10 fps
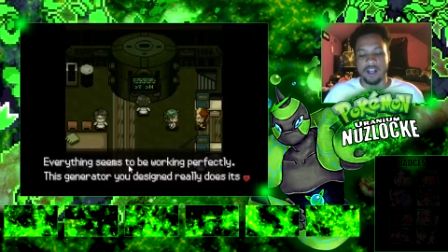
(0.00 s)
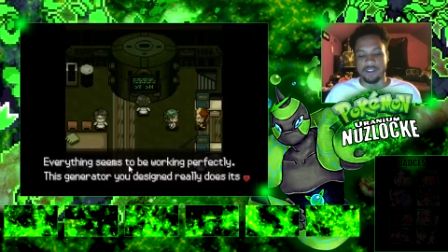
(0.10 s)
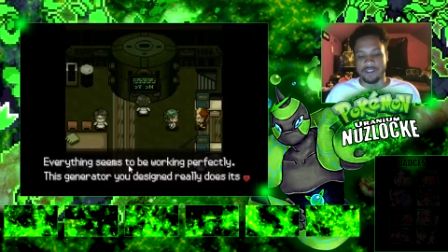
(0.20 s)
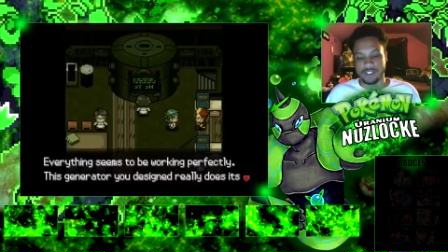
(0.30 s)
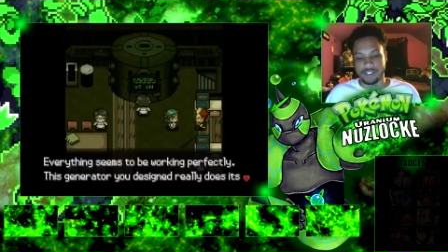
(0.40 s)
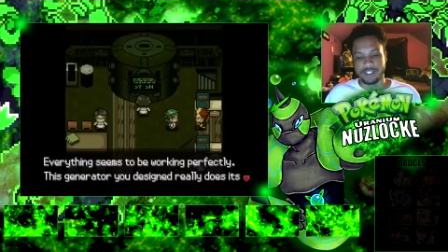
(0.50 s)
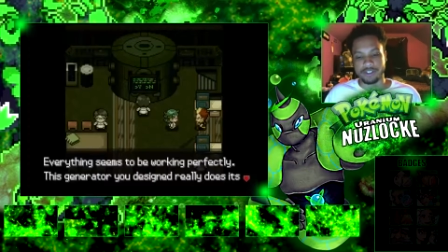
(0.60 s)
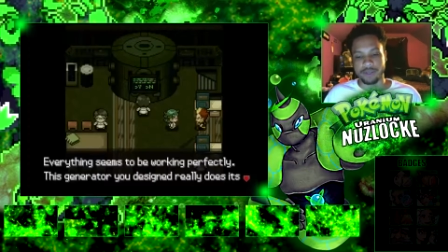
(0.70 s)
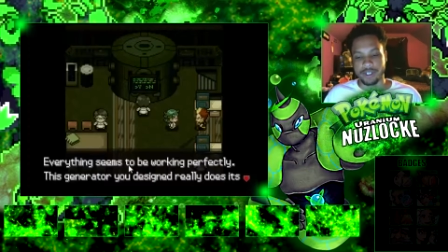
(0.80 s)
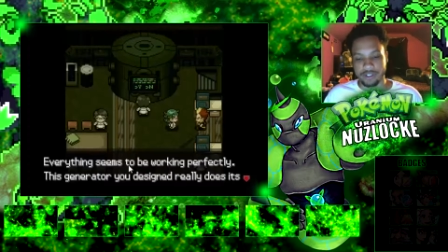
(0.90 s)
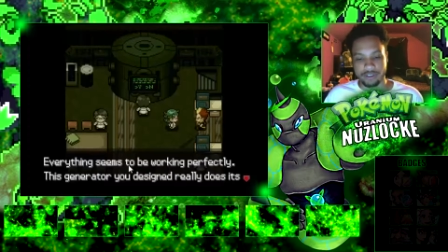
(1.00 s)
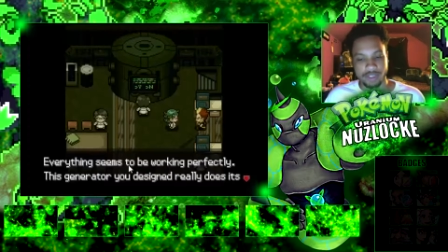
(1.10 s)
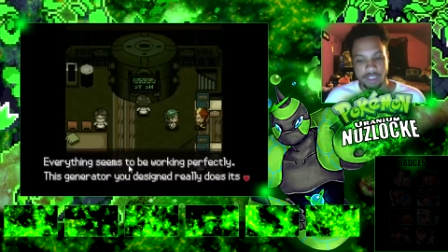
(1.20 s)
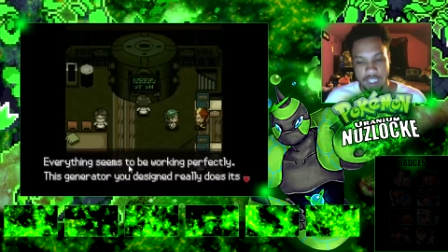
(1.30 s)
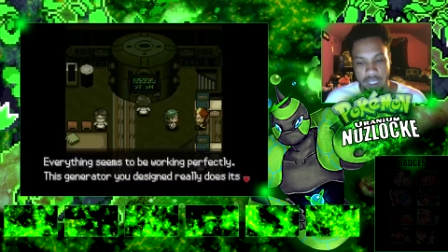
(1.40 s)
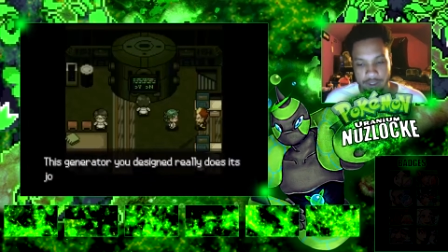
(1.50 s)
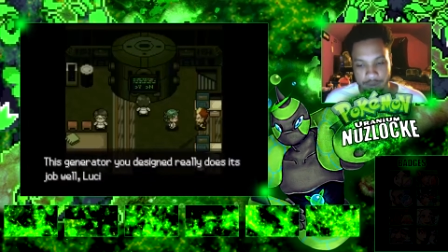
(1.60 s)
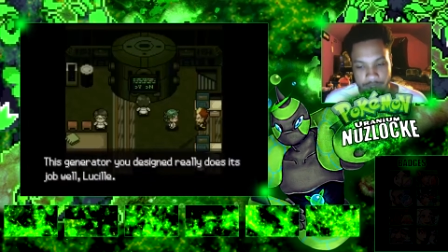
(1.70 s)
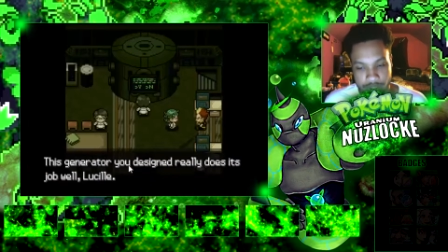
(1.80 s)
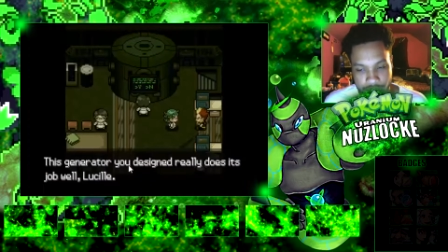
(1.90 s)
This generator you designed
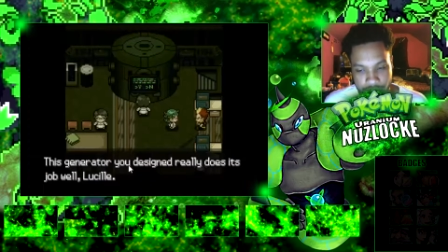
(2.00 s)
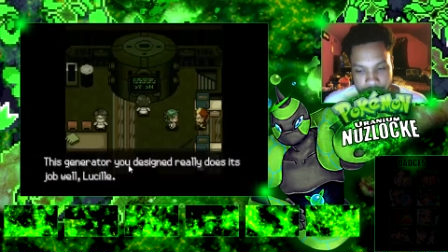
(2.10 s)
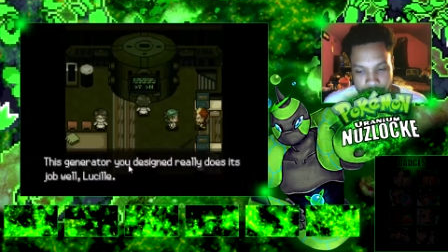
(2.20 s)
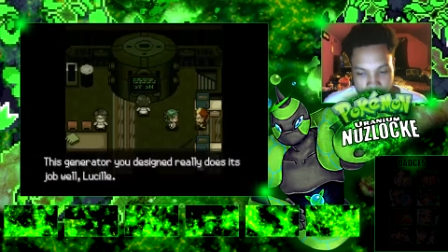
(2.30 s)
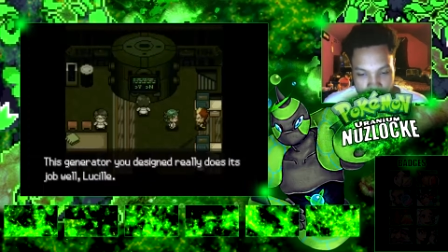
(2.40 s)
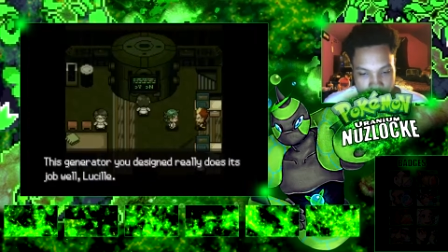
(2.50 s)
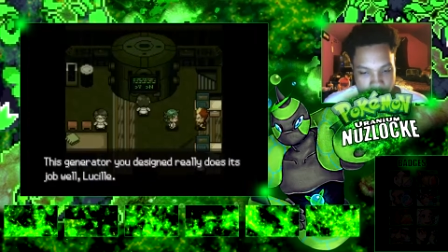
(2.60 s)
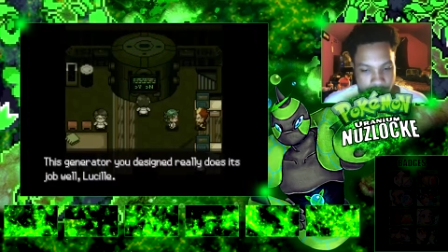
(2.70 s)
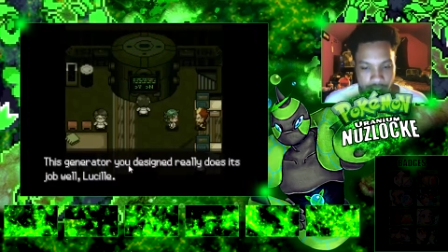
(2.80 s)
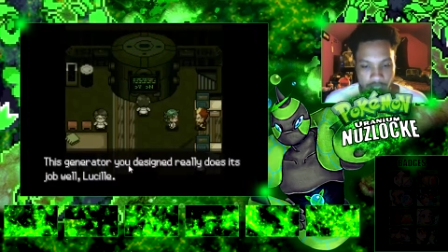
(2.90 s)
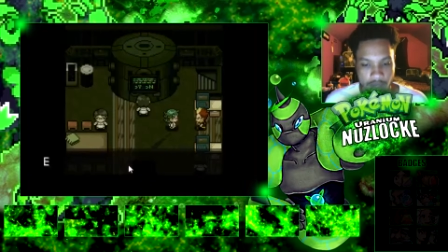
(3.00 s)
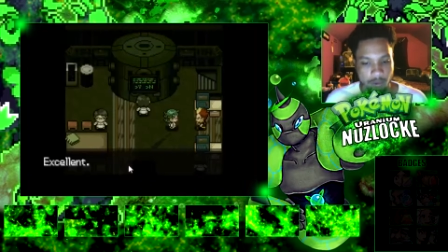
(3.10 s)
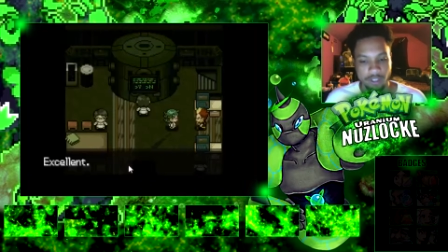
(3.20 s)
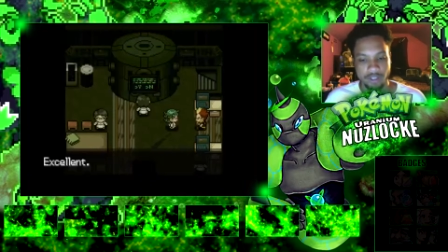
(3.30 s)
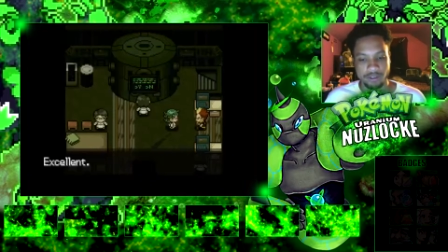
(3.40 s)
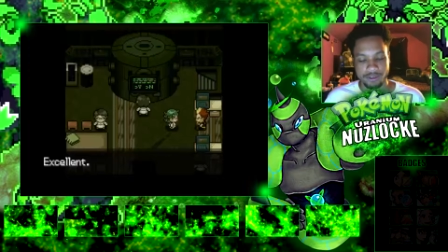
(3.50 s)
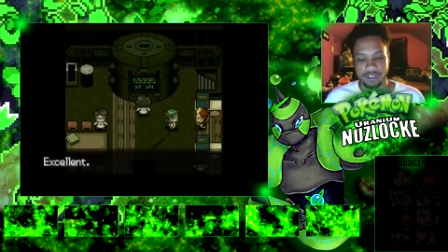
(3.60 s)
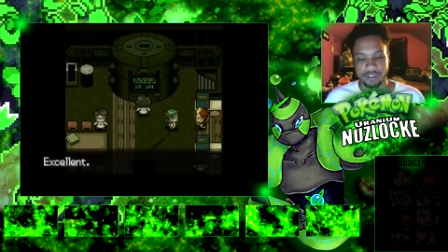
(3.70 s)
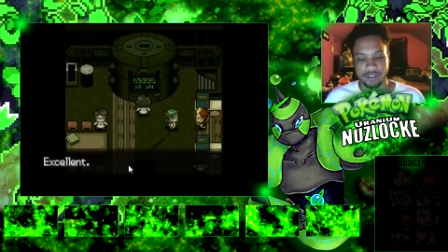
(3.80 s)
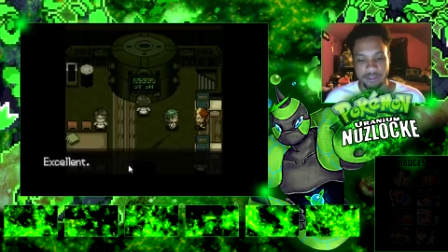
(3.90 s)
really does its job well,
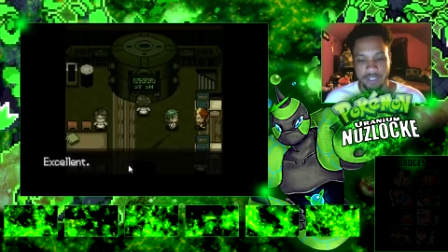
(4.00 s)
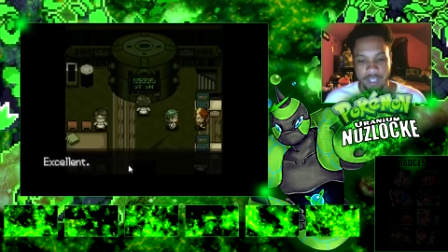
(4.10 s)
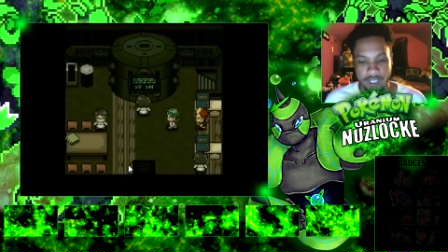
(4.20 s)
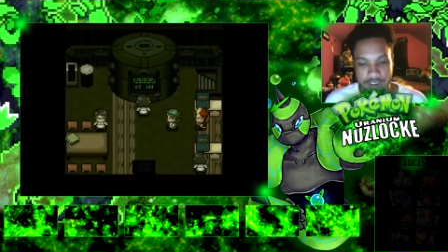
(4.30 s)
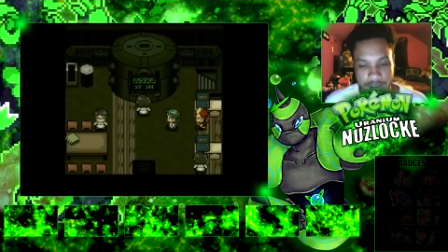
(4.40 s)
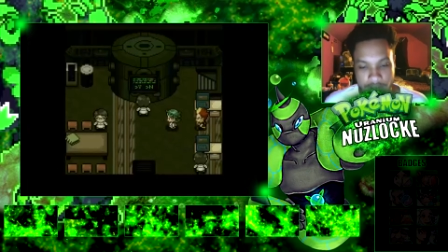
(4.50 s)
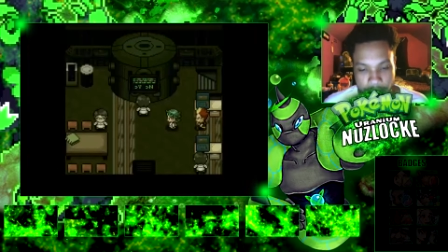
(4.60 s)
Lucille. Excellent.